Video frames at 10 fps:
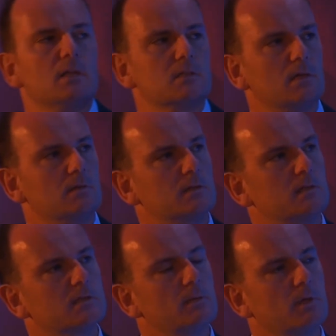So
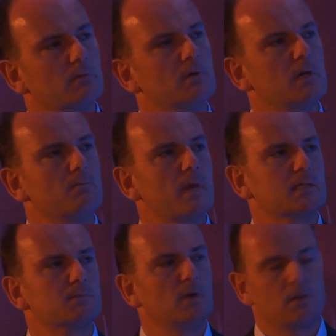that some of the really
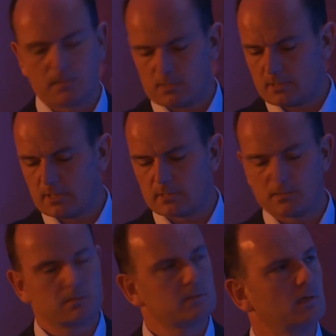mass market
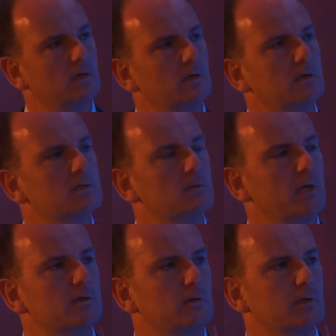connected consumer
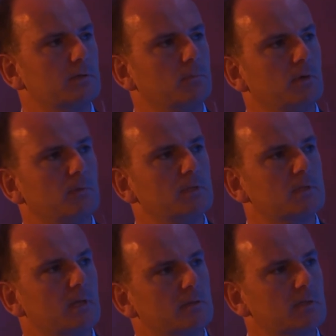electronic deployments
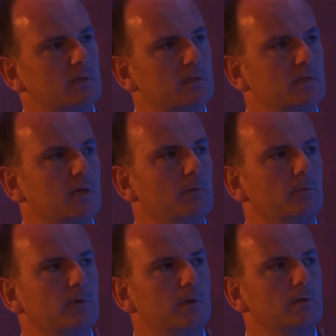are now starting to come
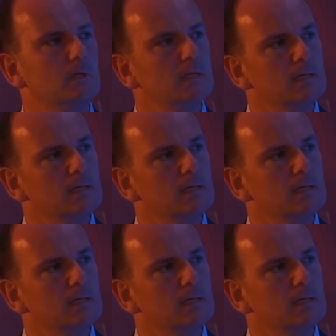through.